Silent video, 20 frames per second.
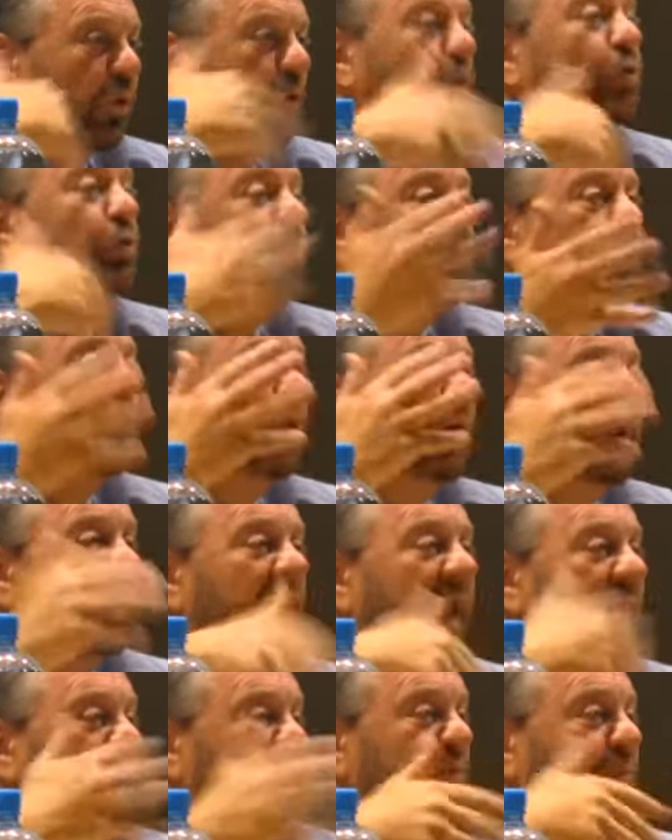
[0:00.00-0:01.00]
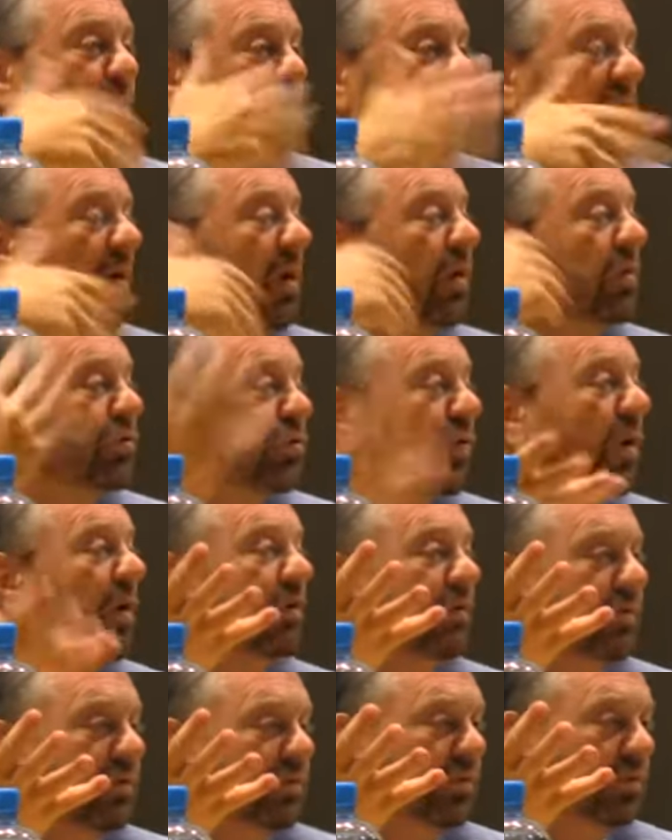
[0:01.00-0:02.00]
Who do we export our
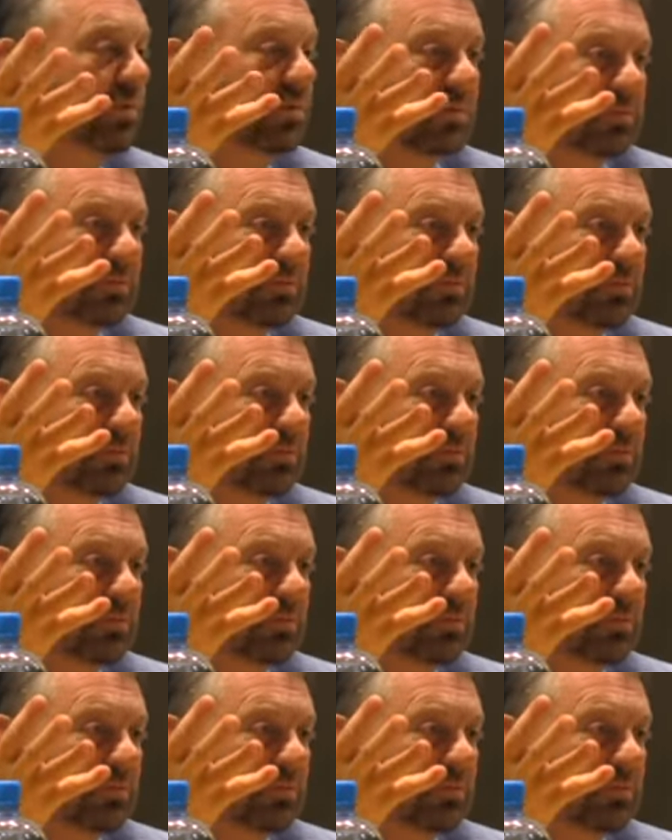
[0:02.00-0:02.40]
drugs to?